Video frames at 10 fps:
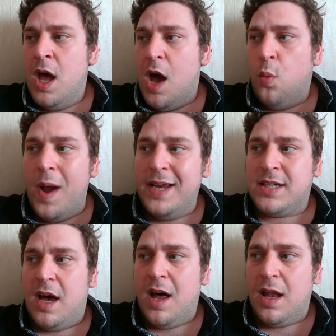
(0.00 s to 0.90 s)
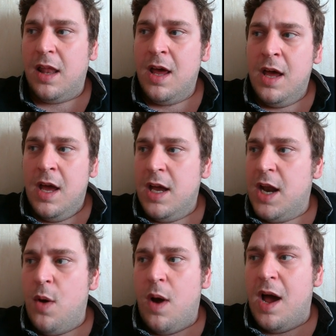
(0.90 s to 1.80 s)
Away to Hull, you
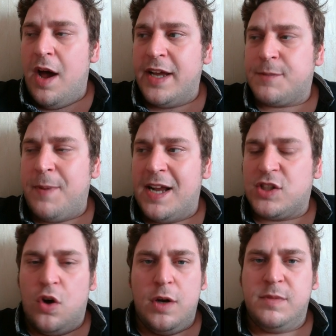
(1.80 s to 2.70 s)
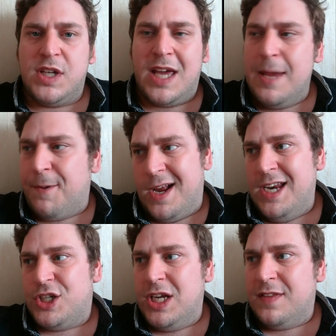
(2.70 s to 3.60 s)
know, I expect Tottenham to keep a
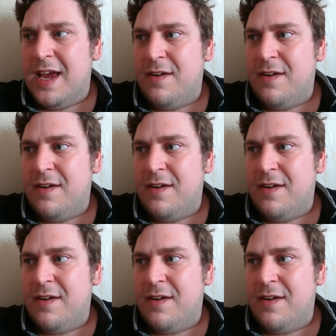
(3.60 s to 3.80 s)
clean sheet there,